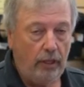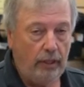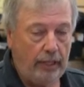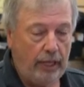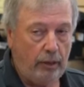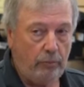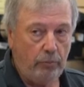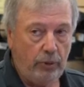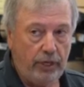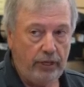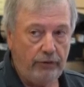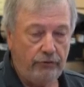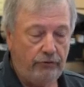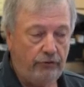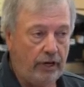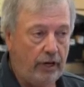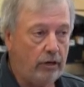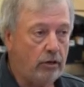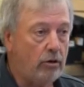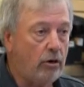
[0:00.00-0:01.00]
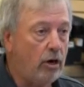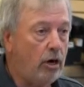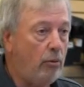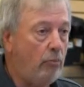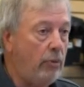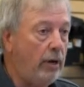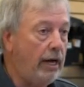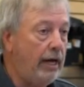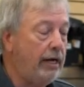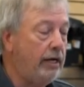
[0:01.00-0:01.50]
That being said,
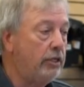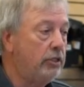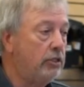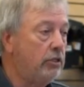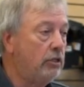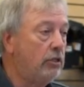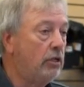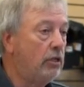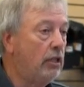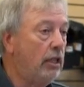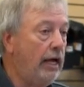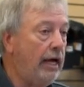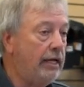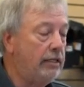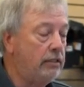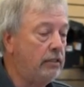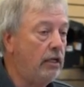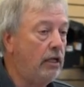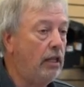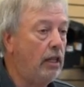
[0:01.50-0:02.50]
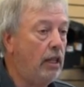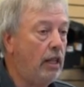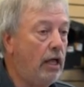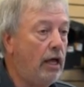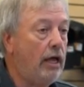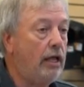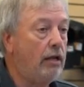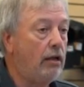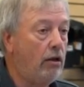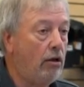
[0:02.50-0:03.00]
carbide is going to last a
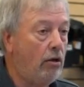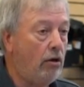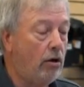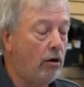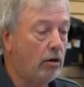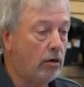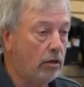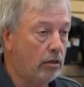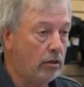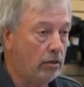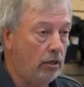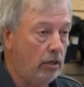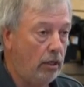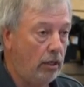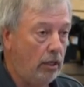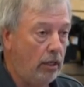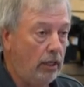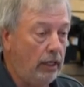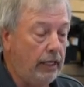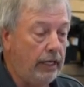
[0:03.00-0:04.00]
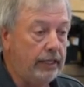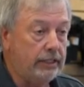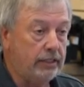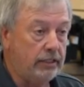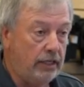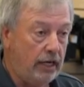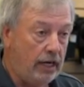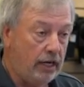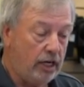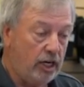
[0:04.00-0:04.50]
lot longer. It's
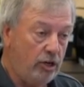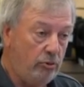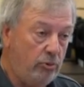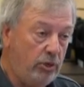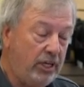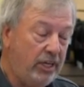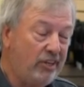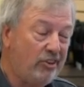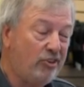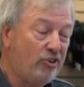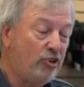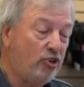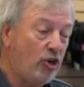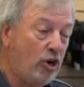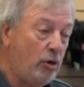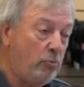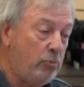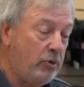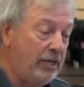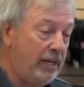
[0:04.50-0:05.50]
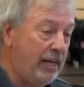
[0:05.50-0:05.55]
not going to be as sharp